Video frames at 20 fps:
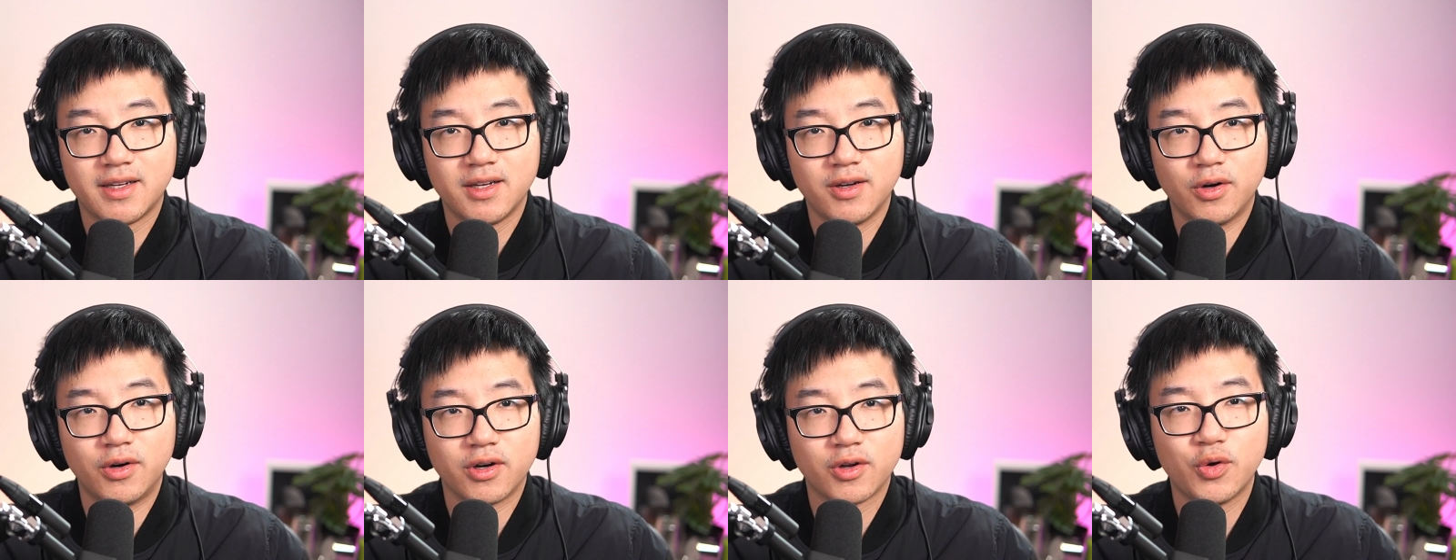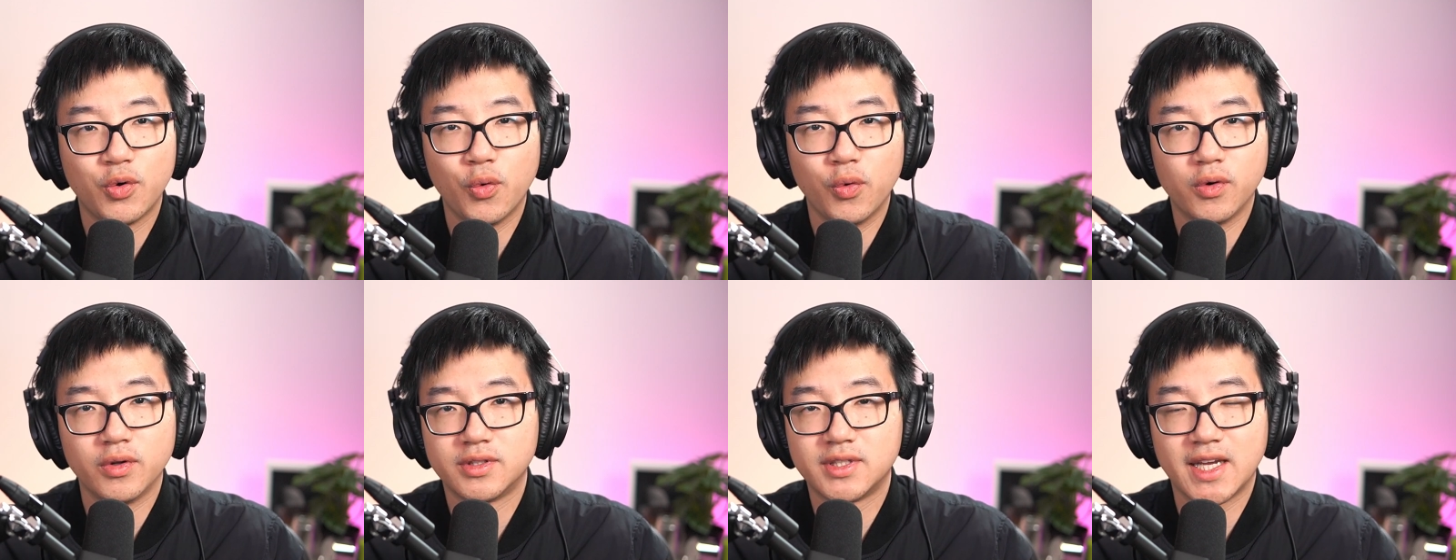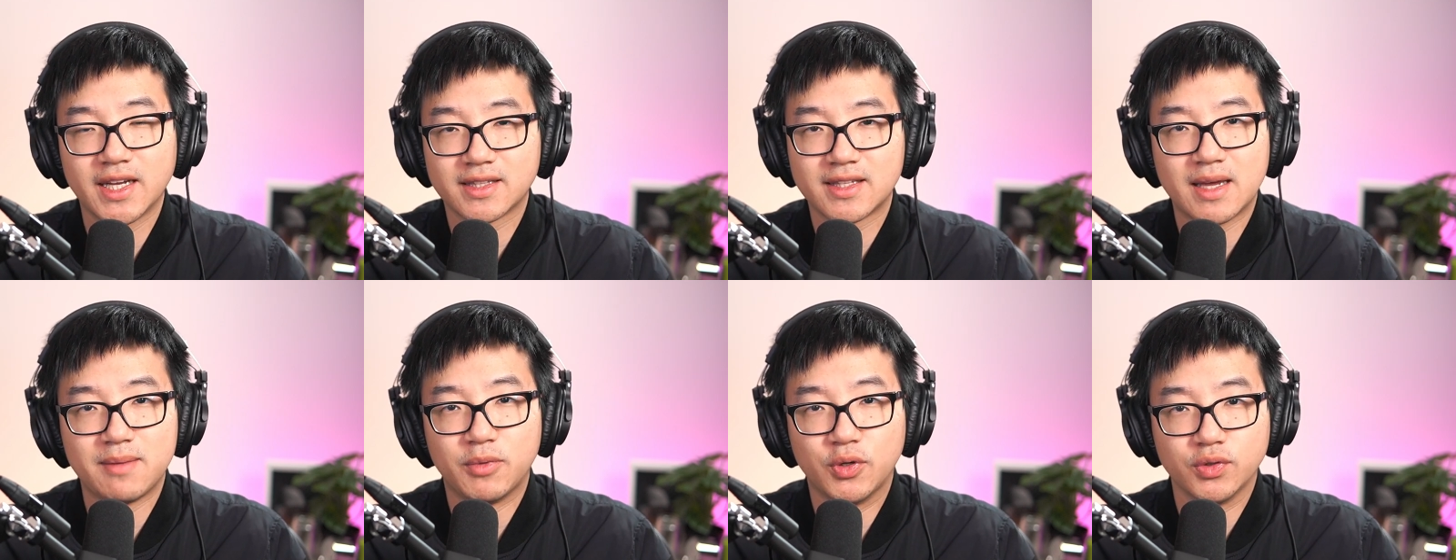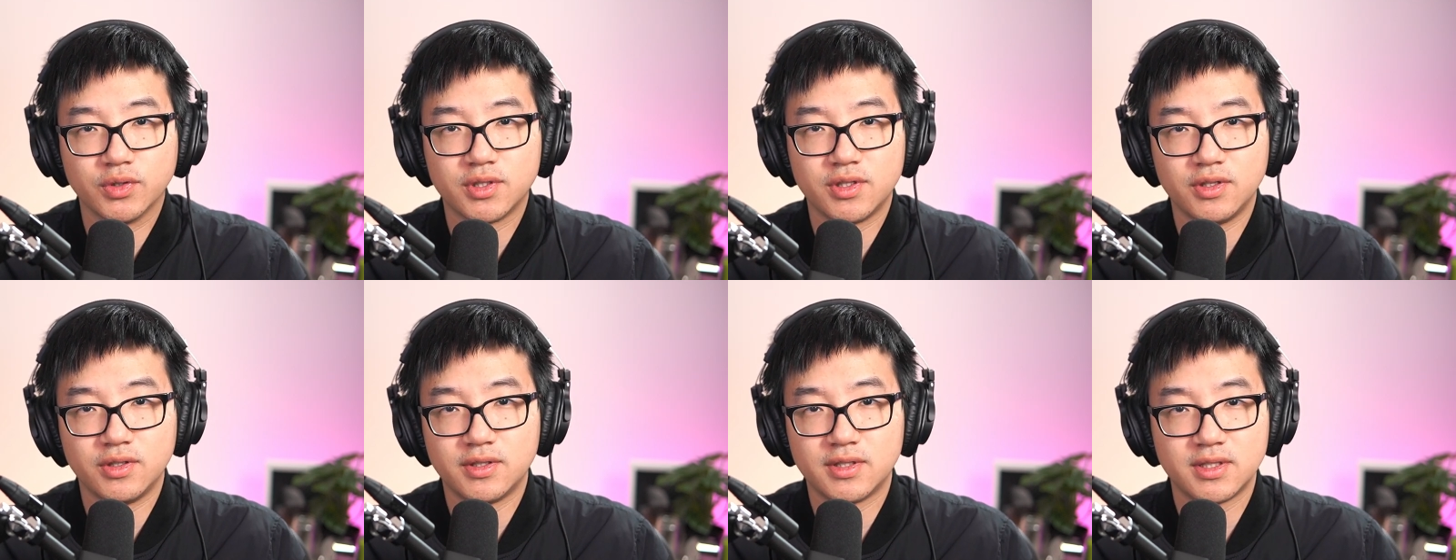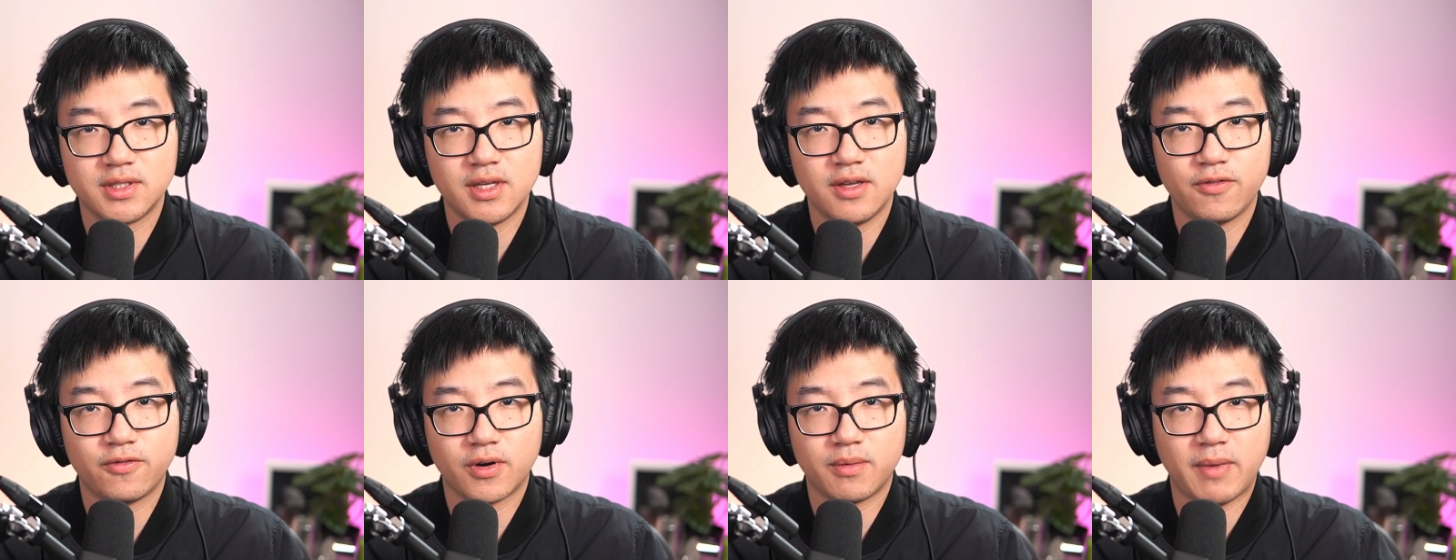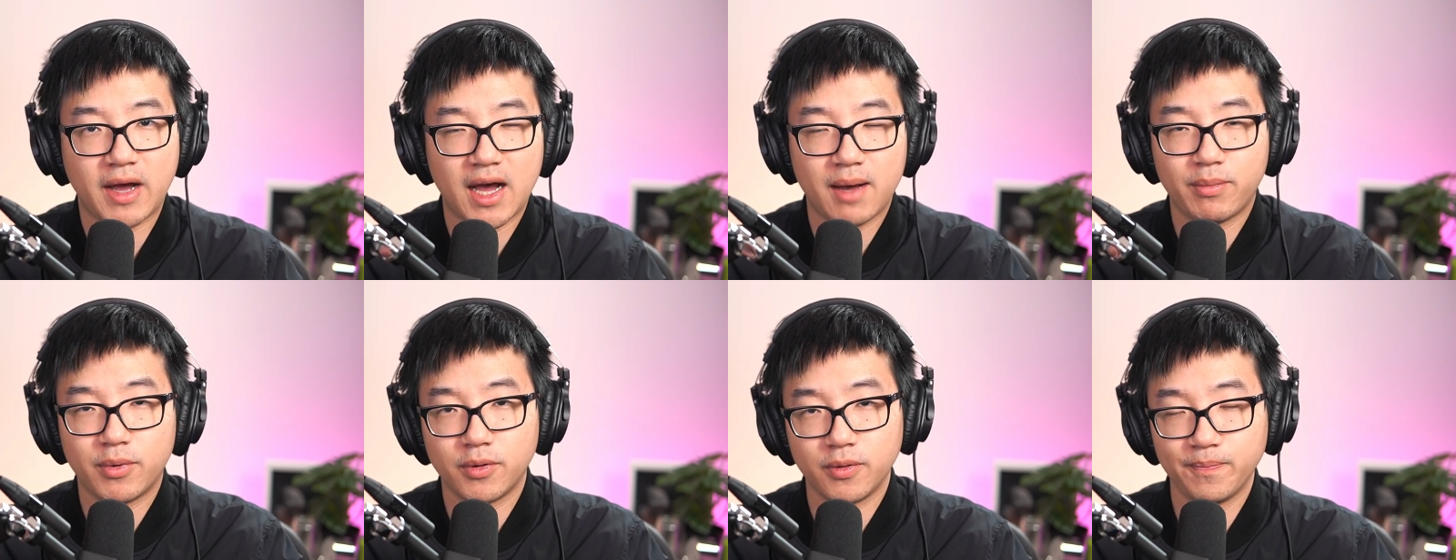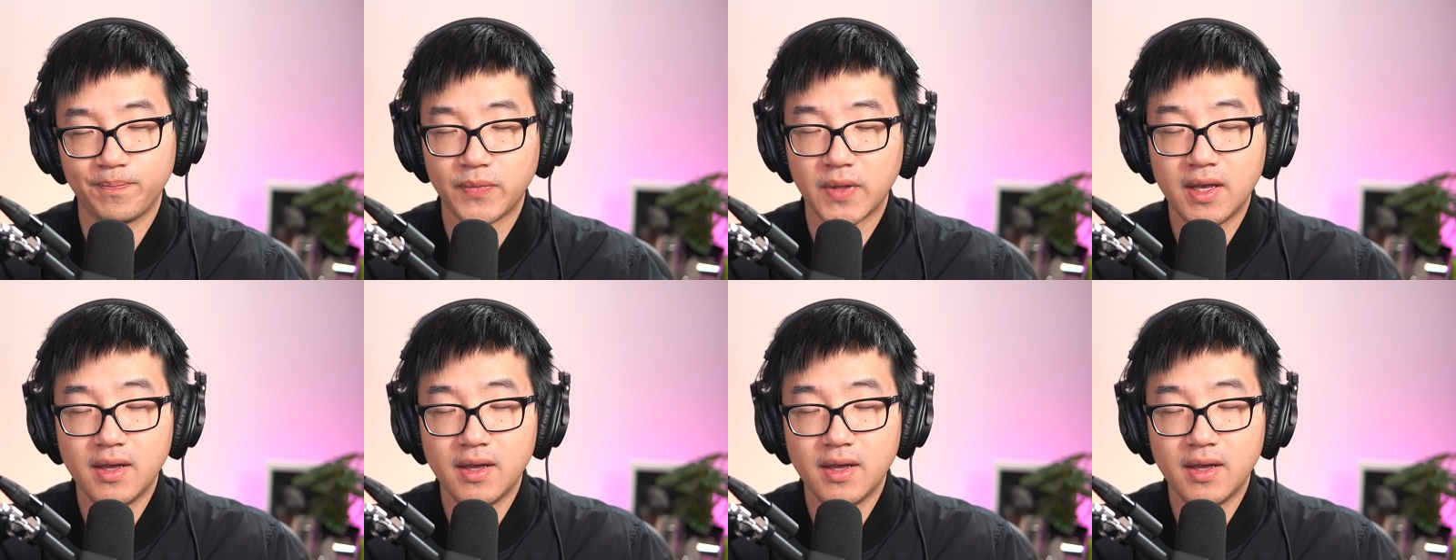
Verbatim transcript: or cool tech demos you see from Apple.